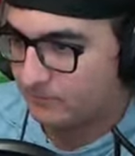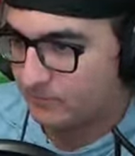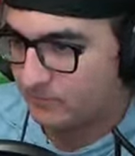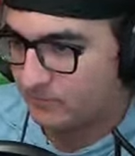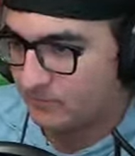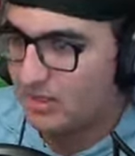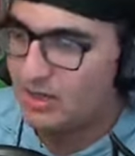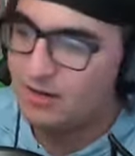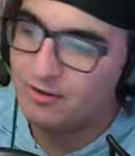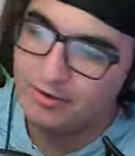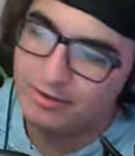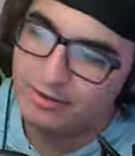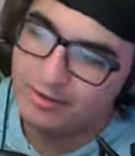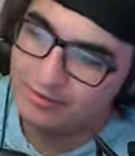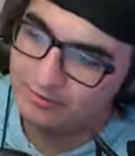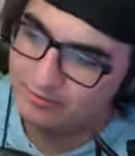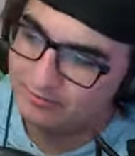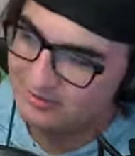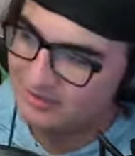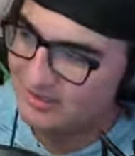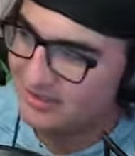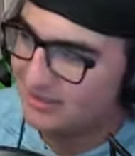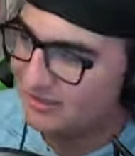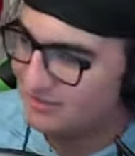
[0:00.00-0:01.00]
There we go.
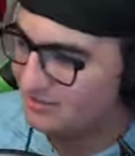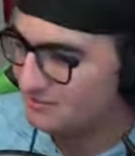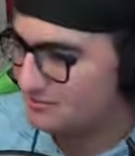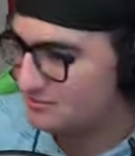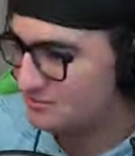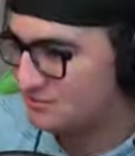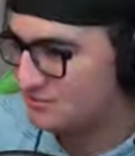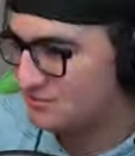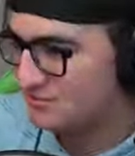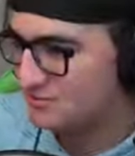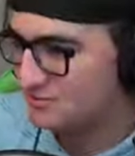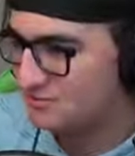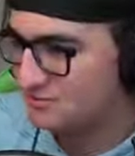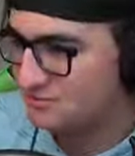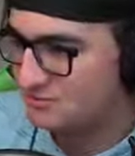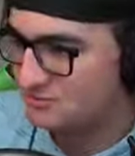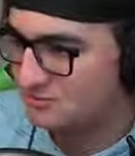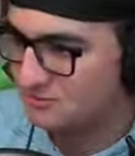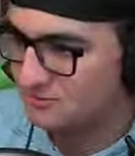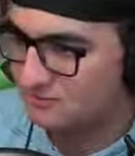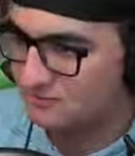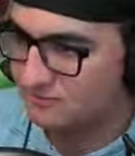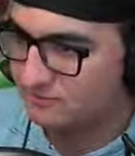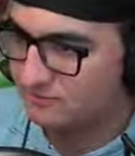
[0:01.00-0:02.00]
See?
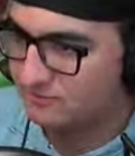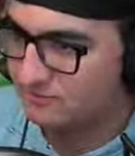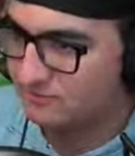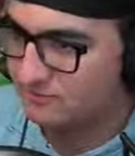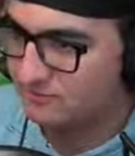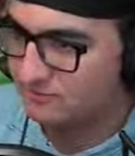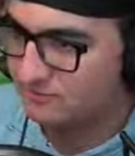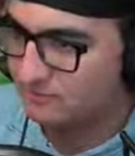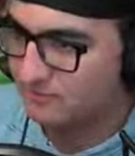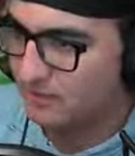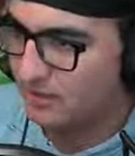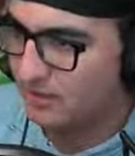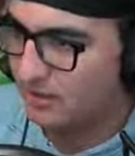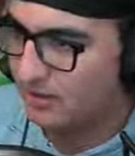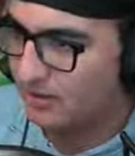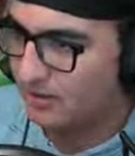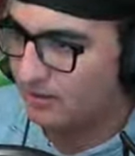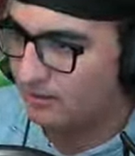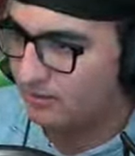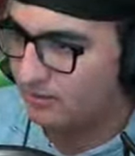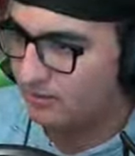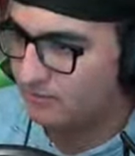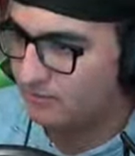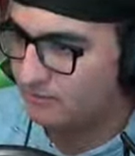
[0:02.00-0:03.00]
All right.
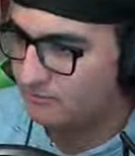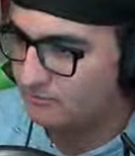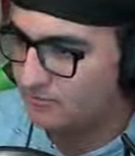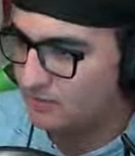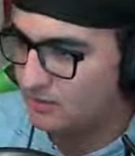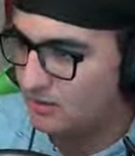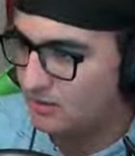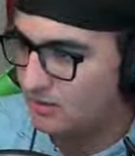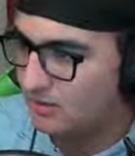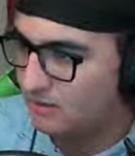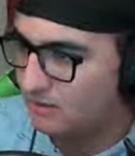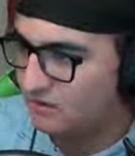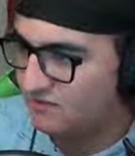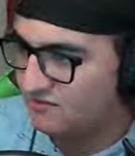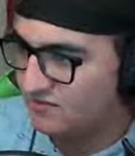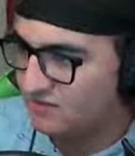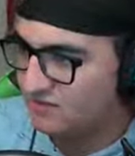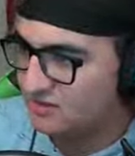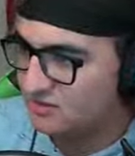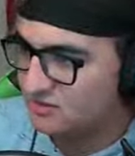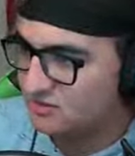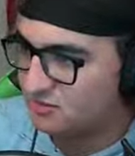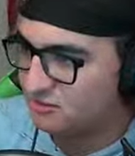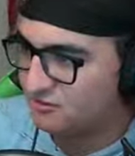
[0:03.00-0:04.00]
If I
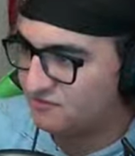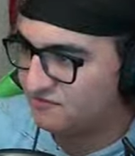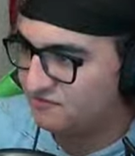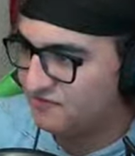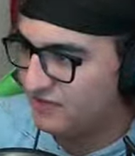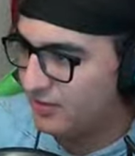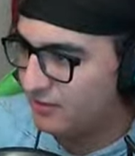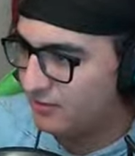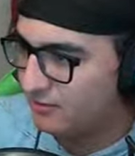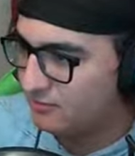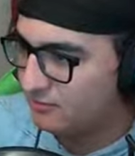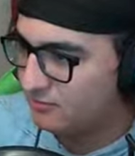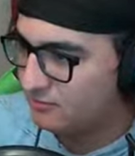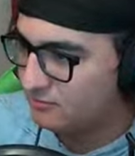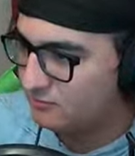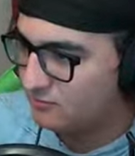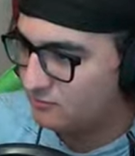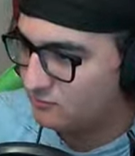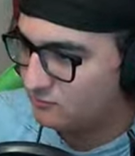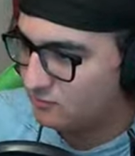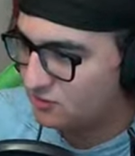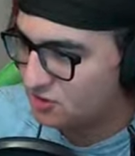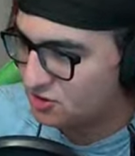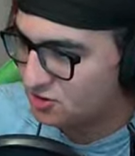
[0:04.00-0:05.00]
just don't fail,
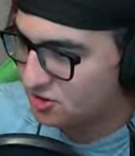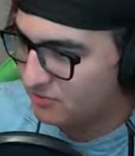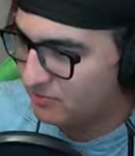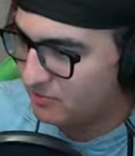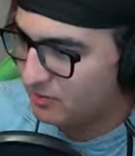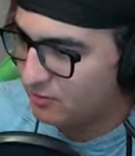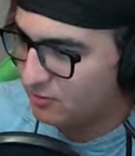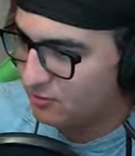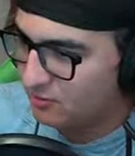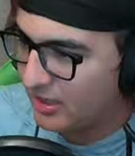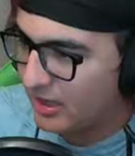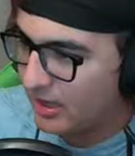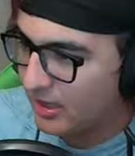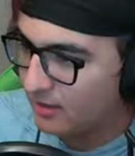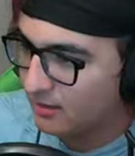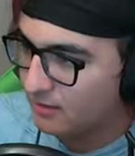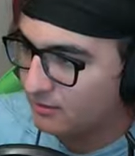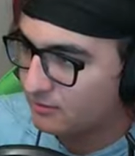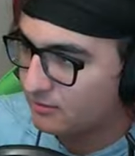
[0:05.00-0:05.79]
we should be okay.